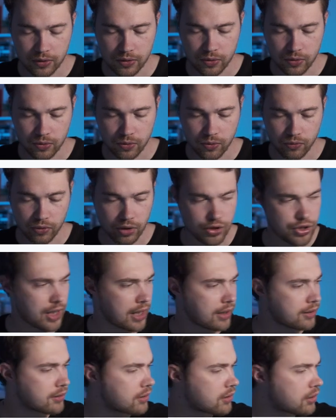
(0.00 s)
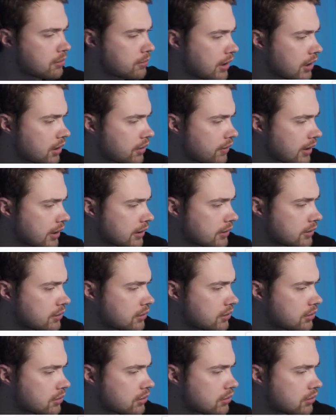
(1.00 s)
to reject. Am I correct?
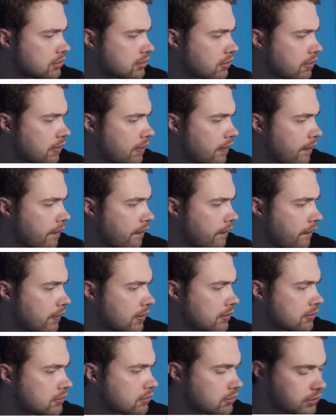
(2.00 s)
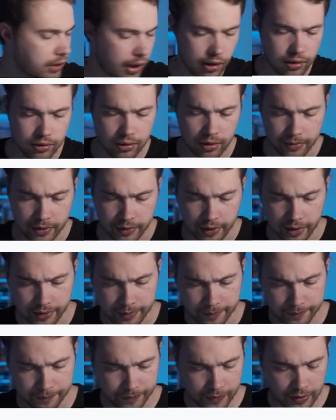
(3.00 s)
Yeah, I'm correct.
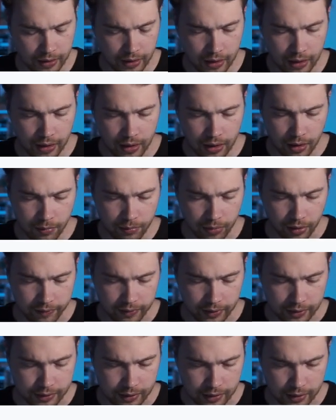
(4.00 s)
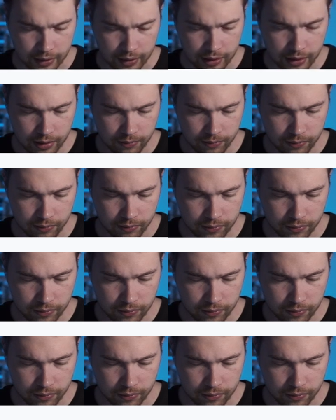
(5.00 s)
Perfect. 1,